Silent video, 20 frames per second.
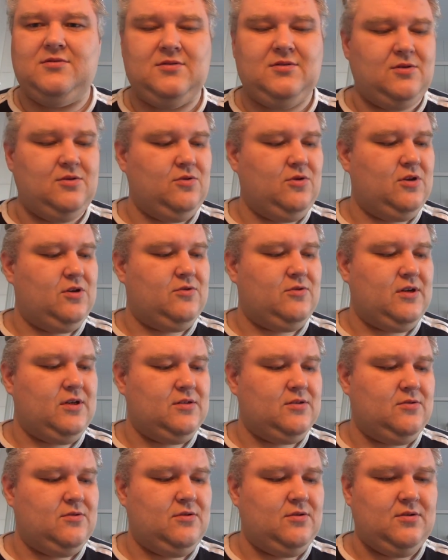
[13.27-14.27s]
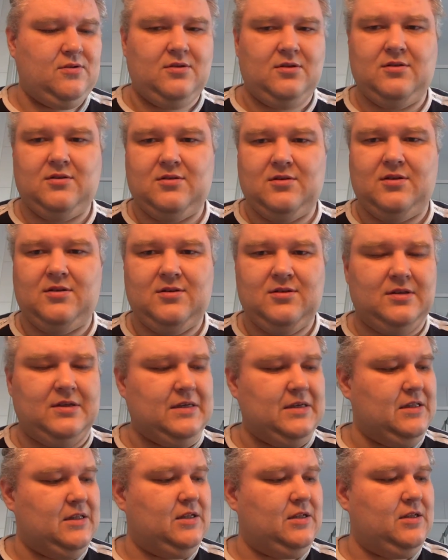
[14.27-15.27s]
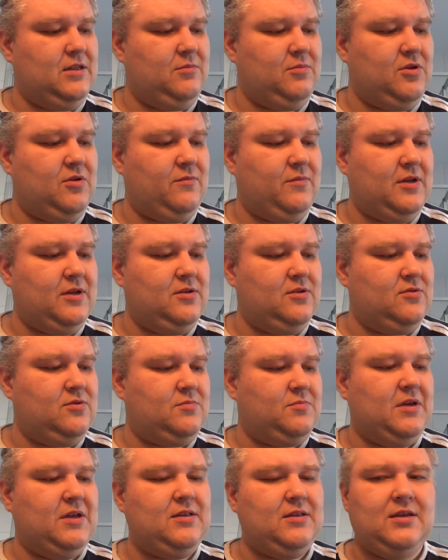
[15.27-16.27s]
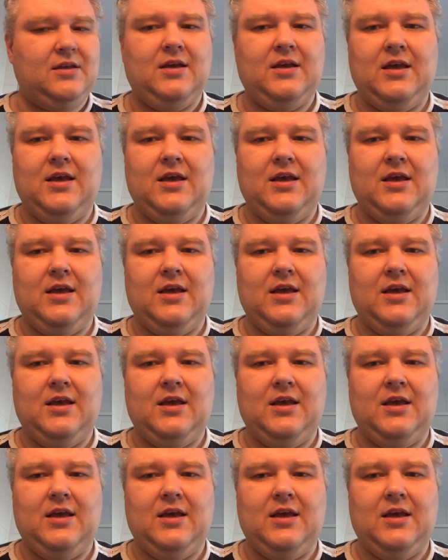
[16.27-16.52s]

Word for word: local drugstore and had a little bit of money to spend